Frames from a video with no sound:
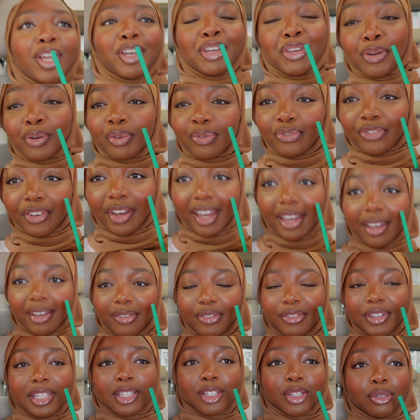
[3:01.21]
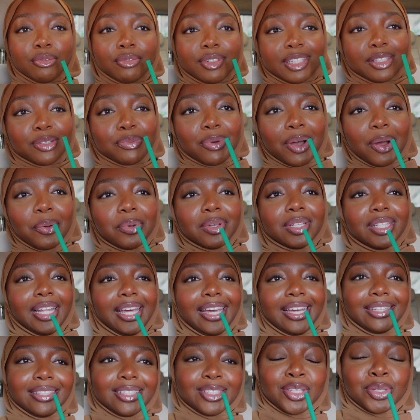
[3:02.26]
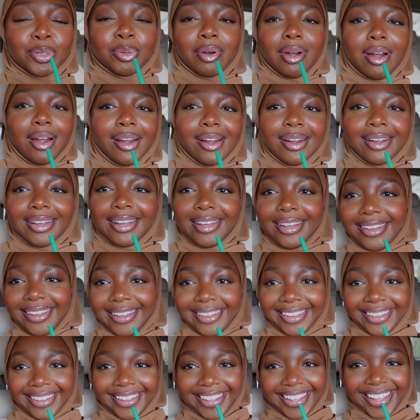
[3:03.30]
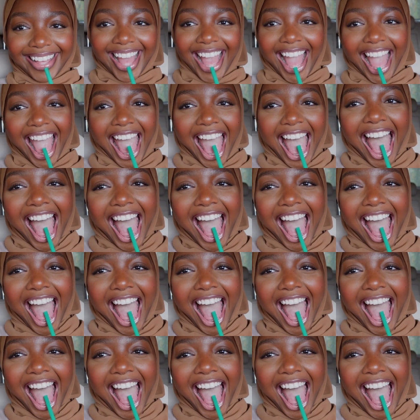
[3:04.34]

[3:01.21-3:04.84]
Your fave is the reason why we're late to our what?